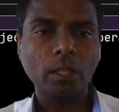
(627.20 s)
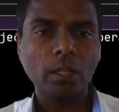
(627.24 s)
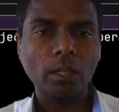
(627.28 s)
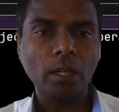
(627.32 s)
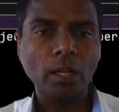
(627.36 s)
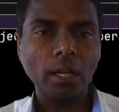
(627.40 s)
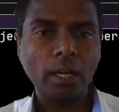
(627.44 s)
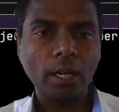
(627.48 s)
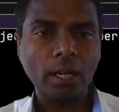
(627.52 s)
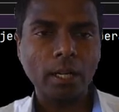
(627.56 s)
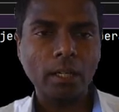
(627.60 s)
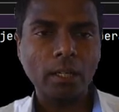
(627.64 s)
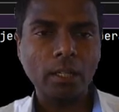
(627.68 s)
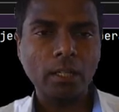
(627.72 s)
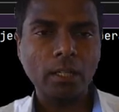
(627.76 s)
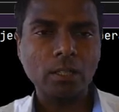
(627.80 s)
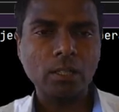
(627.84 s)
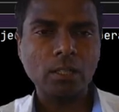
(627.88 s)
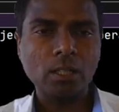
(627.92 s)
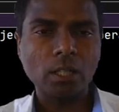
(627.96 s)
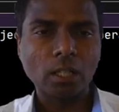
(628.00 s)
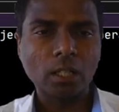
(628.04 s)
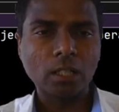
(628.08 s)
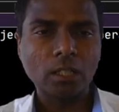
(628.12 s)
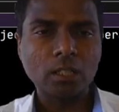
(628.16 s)
and
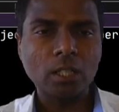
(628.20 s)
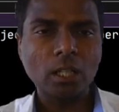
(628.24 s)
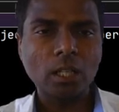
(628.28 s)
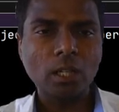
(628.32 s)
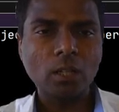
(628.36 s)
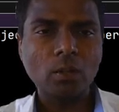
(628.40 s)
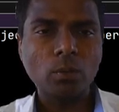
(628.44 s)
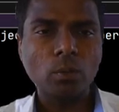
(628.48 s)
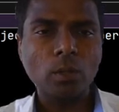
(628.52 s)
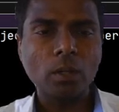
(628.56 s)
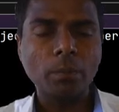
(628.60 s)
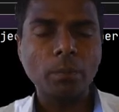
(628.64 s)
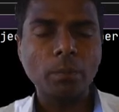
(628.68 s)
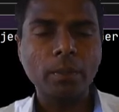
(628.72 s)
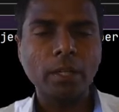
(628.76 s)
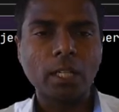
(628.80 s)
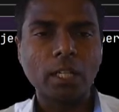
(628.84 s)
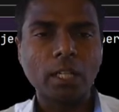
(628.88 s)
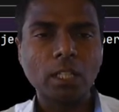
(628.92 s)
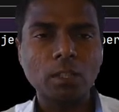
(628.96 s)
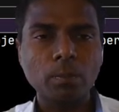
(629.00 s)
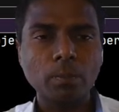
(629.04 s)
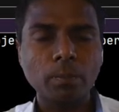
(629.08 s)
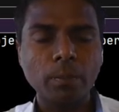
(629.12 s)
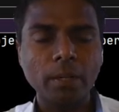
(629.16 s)
its result will be
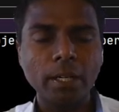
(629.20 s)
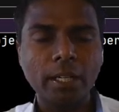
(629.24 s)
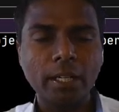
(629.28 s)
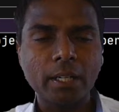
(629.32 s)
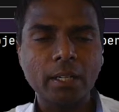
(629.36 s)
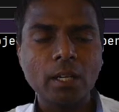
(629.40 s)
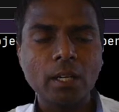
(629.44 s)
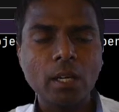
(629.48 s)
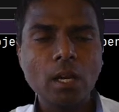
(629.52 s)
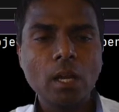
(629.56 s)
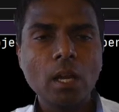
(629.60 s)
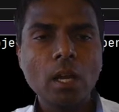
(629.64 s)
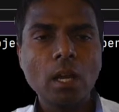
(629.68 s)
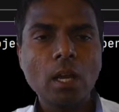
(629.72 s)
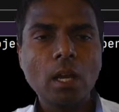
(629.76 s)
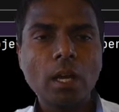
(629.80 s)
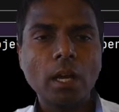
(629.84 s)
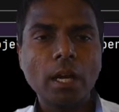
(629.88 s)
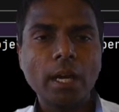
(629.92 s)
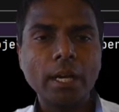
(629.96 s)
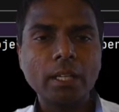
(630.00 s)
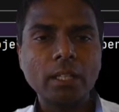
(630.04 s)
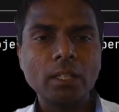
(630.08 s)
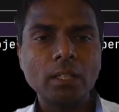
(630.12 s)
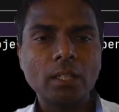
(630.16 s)
displayed
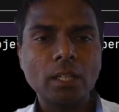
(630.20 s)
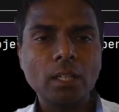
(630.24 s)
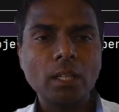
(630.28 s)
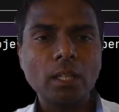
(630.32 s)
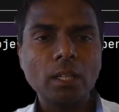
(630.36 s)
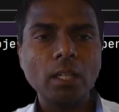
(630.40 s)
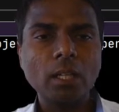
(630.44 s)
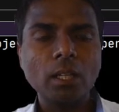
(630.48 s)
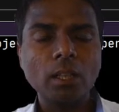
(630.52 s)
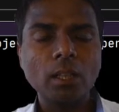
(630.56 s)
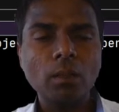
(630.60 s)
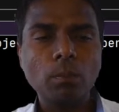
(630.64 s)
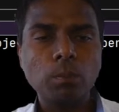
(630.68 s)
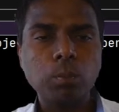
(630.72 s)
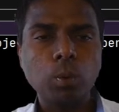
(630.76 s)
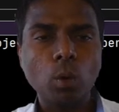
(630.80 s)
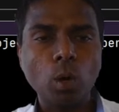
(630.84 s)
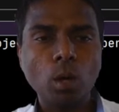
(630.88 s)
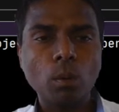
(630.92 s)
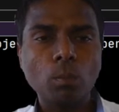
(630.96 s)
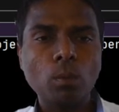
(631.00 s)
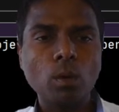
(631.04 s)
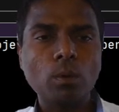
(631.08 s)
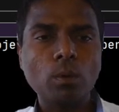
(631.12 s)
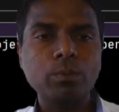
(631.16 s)
either in the
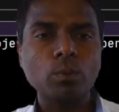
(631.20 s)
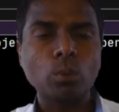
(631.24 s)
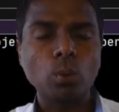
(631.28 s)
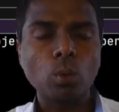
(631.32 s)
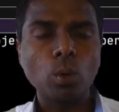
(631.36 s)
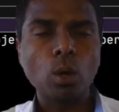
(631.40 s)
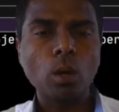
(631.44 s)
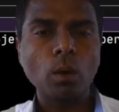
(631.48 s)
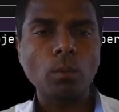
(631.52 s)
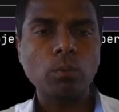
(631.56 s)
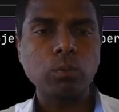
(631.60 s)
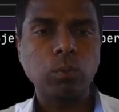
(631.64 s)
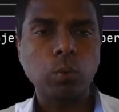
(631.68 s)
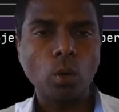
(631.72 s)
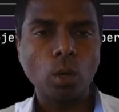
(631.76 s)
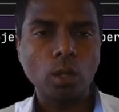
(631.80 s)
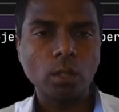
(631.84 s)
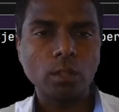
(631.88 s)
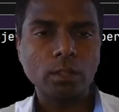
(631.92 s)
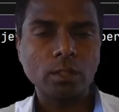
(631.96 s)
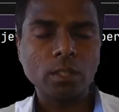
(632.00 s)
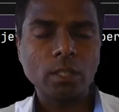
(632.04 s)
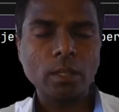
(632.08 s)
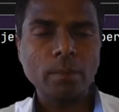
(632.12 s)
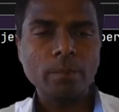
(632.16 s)
form of true or
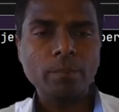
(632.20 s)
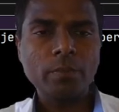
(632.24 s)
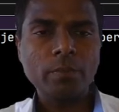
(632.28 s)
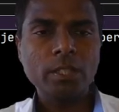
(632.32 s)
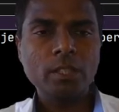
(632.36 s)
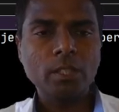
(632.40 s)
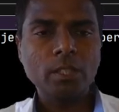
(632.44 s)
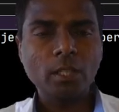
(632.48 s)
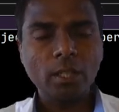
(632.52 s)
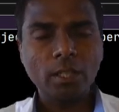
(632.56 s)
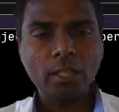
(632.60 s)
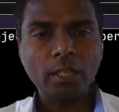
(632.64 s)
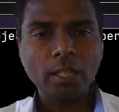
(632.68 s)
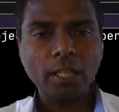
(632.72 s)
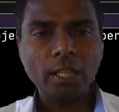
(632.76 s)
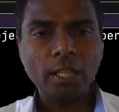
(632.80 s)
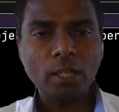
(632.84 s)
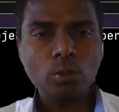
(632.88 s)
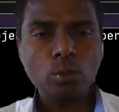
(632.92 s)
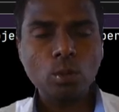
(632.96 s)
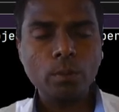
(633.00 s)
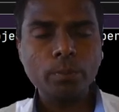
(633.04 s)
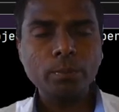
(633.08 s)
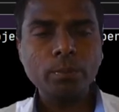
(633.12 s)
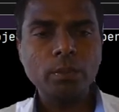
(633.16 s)
false. See here, in
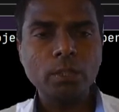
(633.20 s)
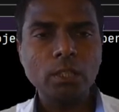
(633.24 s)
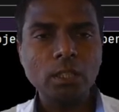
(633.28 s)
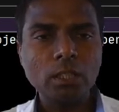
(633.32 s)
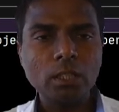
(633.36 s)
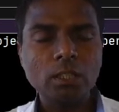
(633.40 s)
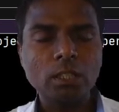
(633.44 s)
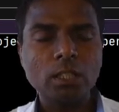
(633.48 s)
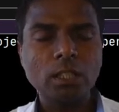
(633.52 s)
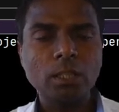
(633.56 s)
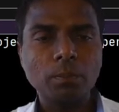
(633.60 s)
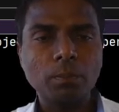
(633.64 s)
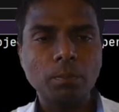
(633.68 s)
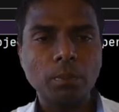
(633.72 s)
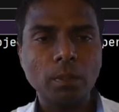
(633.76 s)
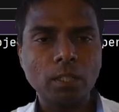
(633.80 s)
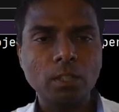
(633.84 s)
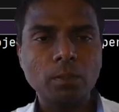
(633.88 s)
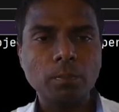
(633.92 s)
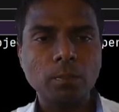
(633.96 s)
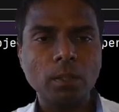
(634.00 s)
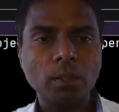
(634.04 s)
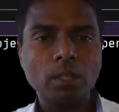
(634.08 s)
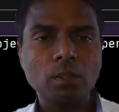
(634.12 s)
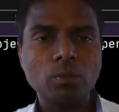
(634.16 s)
case of C++
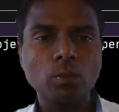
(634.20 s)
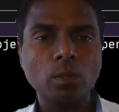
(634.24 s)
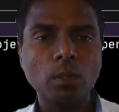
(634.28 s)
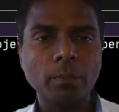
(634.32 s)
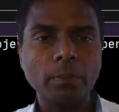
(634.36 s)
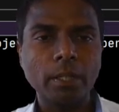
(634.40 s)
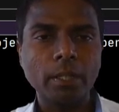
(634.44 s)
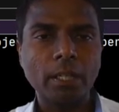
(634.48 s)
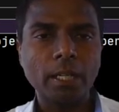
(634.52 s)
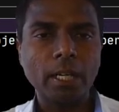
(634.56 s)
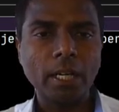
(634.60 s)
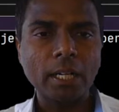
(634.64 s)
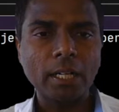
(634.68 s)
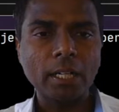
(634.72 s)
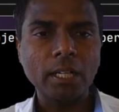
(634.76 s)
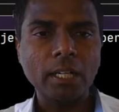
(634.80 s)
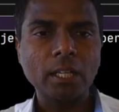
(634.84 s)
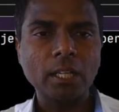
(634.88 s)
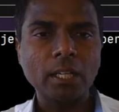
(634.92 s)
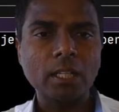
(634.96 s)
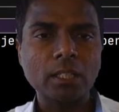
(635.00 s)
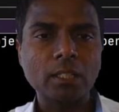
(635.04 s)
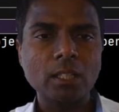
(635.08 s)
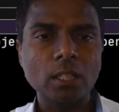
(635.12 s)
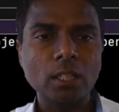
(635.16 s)
will be getting
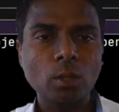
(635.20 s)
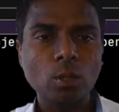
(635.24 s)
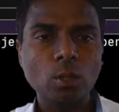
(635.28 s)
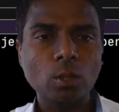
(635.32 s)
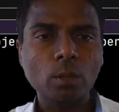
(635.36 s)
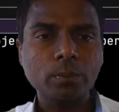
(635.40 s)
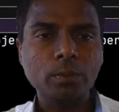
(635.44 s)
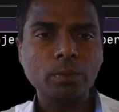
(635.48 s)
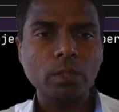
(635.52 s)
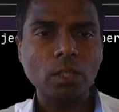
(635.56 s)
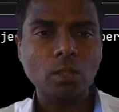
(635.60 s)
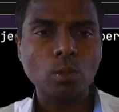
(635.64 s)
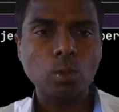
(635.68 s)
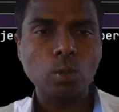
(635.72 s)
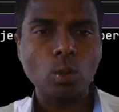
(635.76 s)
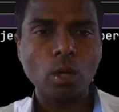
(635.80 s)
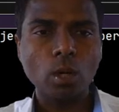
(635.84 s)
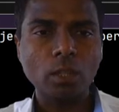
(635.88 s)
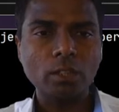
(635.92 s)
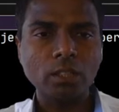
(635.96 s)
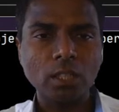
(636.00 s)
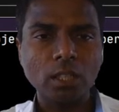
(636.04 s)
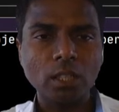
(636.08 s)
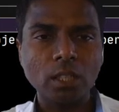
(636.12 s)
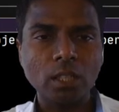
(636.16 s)
result of such
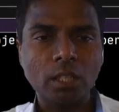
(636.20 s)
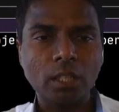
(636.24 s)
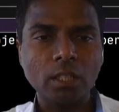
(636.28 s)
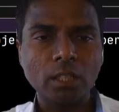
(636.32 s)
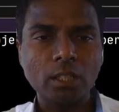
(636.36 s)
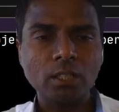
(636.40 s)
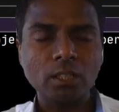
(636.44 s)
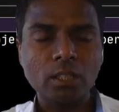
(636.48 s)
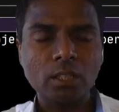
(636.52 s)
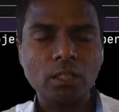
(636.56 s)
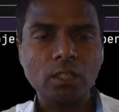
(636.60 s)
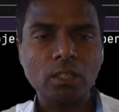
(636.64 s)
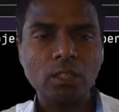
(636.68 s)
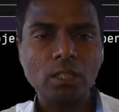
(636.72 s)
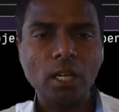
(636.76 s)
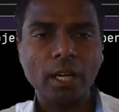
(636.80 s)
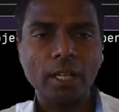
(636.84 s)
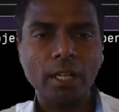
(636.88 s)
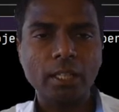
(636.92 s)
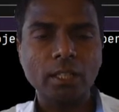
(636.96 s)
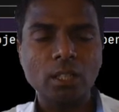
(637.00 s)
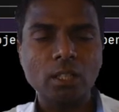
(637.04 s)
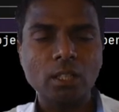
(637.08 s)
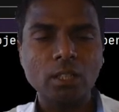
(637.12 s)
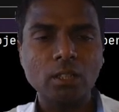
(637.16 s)
logical conditions
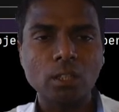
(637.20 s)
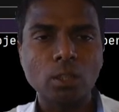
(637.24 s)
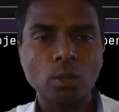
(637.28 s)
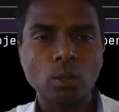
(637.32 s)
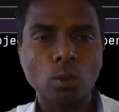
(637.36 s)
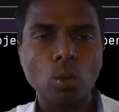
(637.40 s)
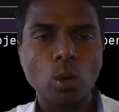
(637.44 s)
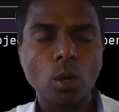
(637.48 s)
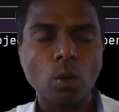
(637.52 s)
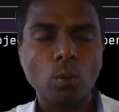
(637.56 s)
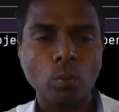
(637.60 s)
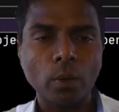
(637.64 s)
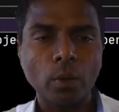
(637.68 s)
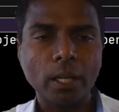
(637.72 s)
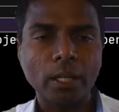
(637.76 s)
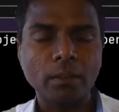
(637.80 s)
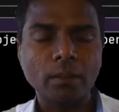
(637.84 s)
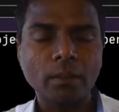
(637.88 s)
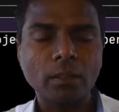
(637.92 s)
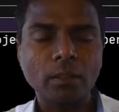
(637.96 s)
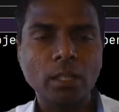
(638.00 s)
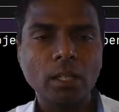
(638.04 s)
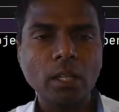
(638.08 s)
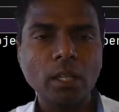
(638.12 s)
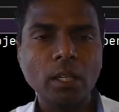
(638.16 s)
either 0 or
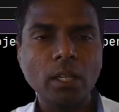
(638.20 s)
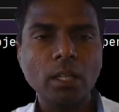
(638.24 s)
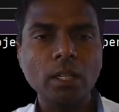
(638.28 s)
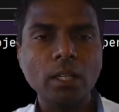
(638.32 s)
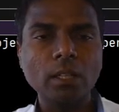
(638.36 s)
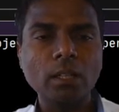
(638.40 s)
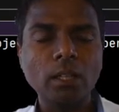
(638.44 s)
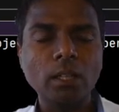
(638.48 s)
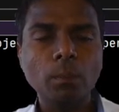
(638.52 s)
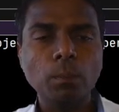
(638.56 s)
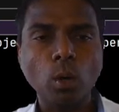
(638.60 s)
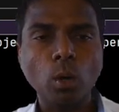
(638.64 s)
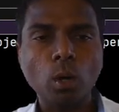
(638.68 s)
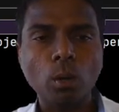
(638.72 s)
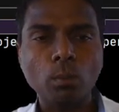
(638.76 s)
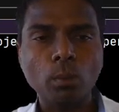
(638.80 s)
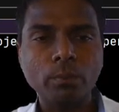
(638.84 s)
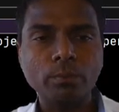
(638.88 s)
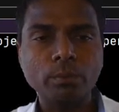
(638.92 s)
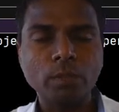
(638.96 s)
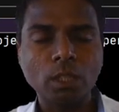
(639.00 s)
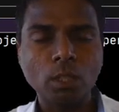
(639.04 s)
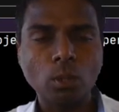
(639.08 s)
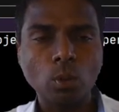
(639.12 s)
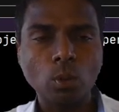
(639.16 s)
1 in the form
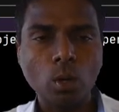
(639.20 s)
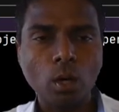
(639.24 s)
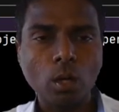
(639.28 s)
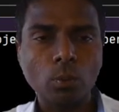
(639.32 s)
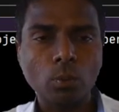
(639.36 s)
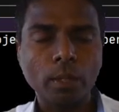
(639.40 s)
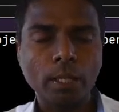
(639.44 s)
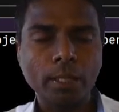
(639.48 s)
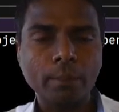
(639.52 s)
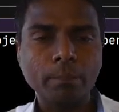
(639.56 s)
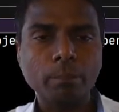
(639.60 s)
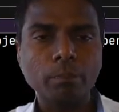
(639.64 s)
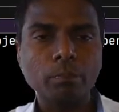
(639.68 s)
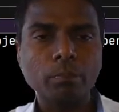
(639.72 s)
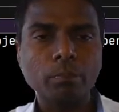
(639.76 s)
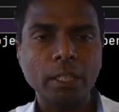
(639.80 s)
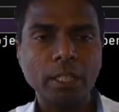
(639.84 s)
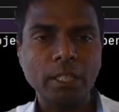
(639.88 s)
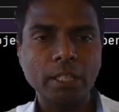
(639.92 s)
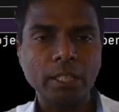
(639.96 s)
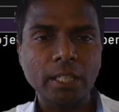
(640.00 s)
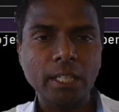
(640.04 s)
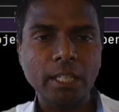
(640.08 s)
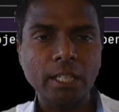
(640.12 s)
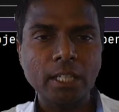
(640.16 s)
of 0 or 1. But
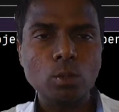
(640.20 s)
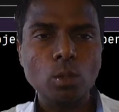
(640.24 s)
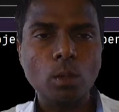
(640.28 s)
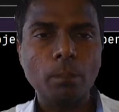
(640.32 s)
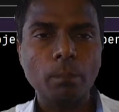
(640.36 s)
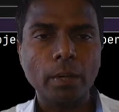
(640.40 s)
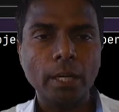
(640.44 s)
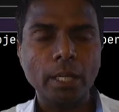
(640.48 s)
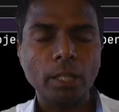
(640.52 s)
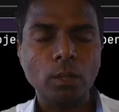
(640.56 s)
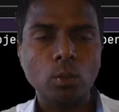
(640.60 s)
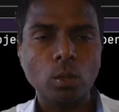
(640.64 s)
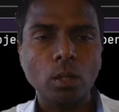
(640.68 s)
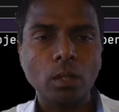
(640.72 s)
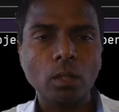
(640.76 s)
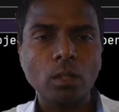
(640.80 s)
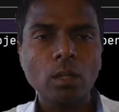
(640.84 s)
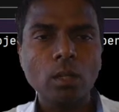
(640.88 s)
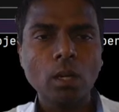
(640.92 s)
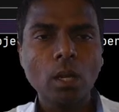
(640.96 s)
in case of Python,